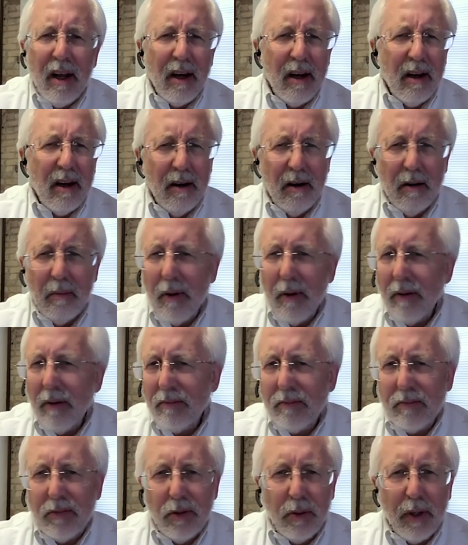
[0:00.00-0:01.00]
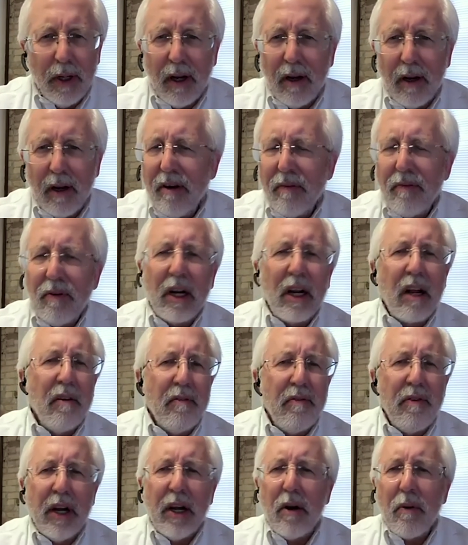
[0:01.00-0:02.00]
um, doing a different
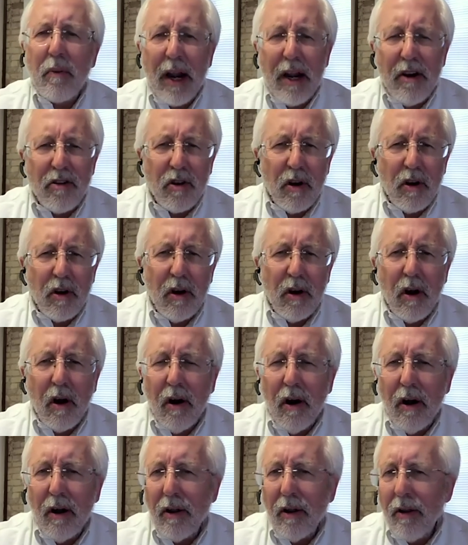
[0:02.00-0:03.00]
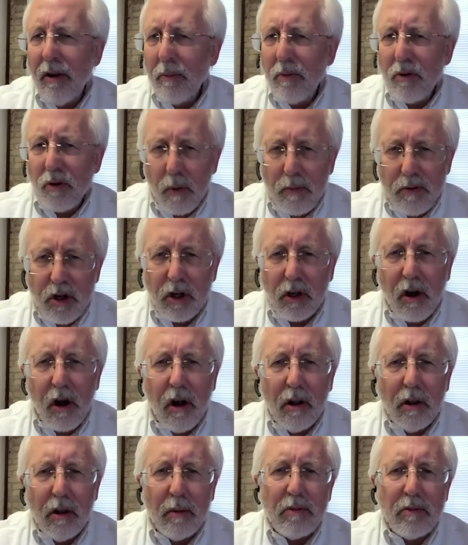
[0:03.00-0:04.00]
configuration on the absorption
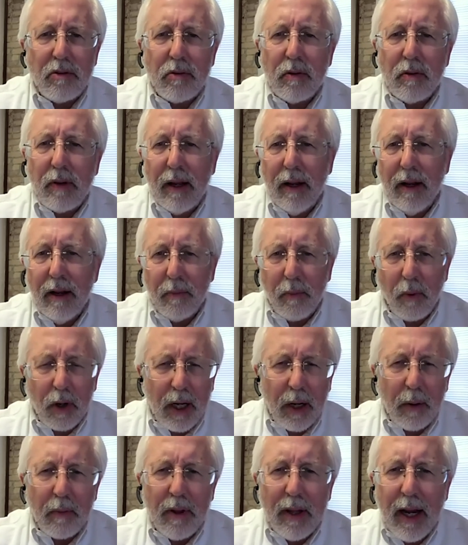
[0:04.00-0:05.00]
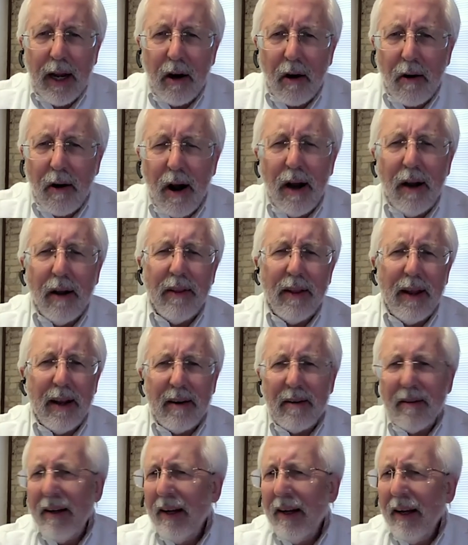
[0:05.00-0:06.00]
columns and working with ARI on
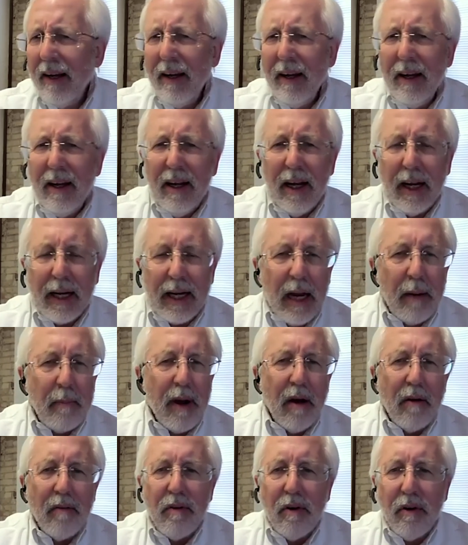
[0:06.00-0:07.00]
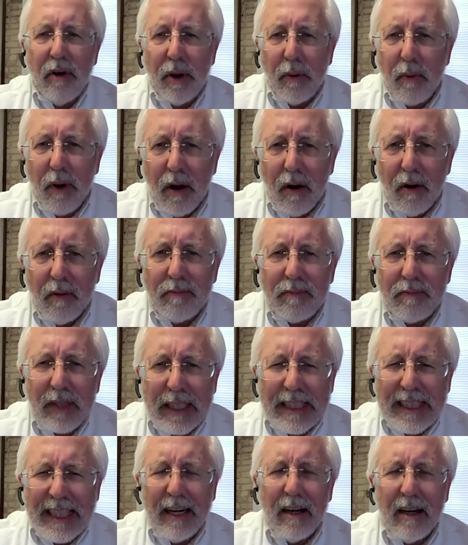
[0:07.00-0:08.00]
that. It came out very well,
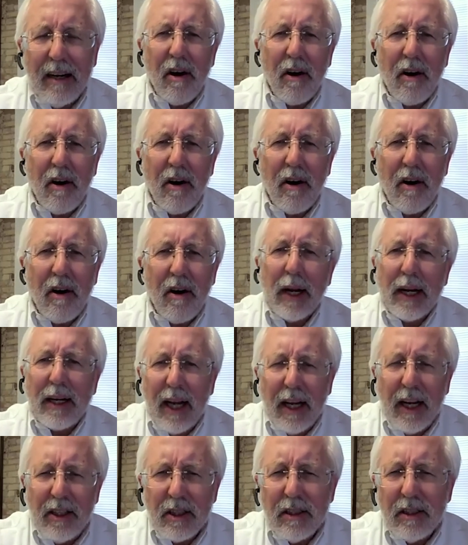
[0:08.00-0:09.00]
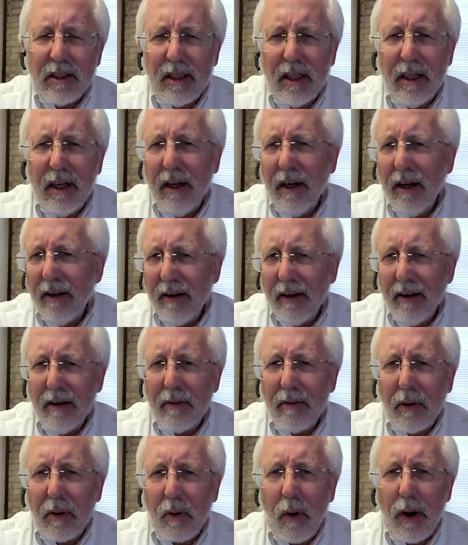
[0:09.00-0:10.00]
exceeded our expectations, and uh,
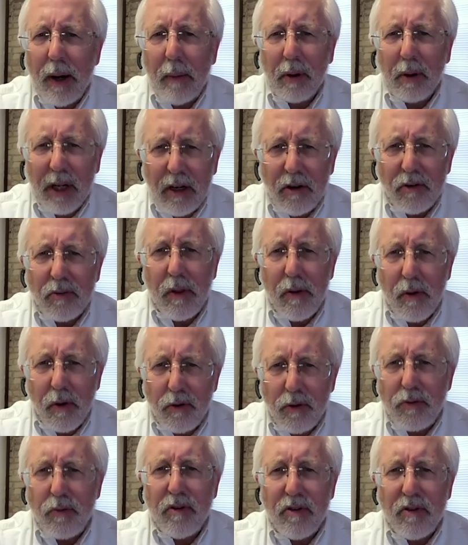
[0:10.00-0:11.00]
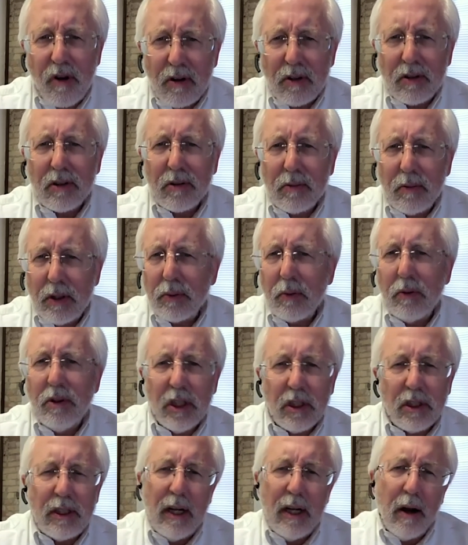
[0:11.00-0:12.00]
we are quite pleased with those results, which we're
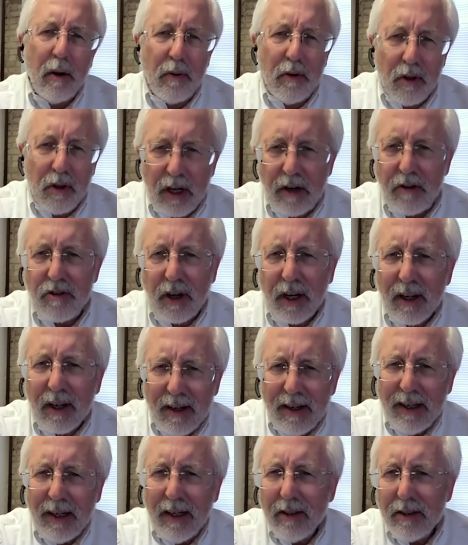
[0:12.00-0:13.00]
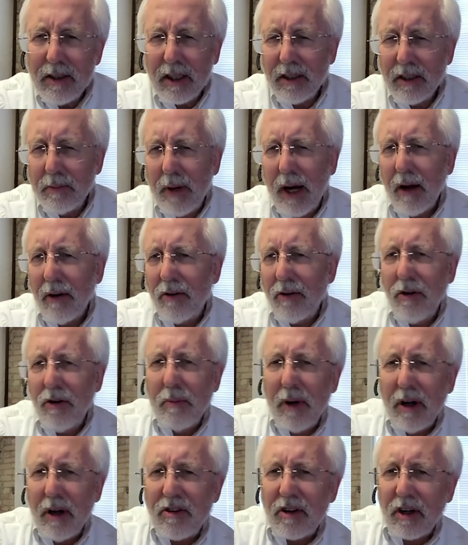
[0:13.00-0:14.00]
just now releasing. It took us about two
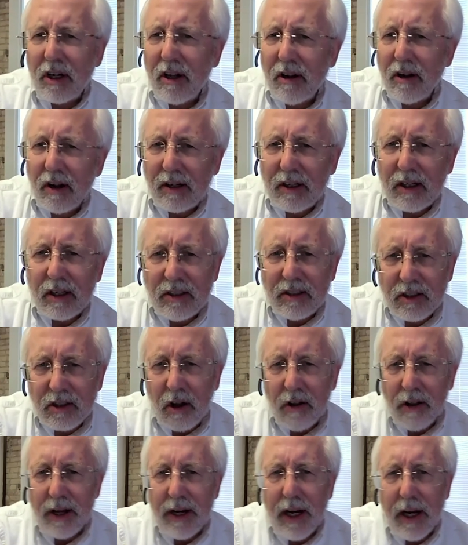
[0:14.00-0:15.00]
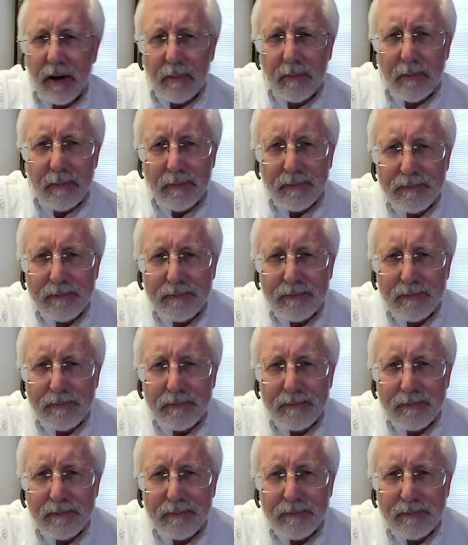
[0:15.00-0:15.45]
months to con- consolidate them.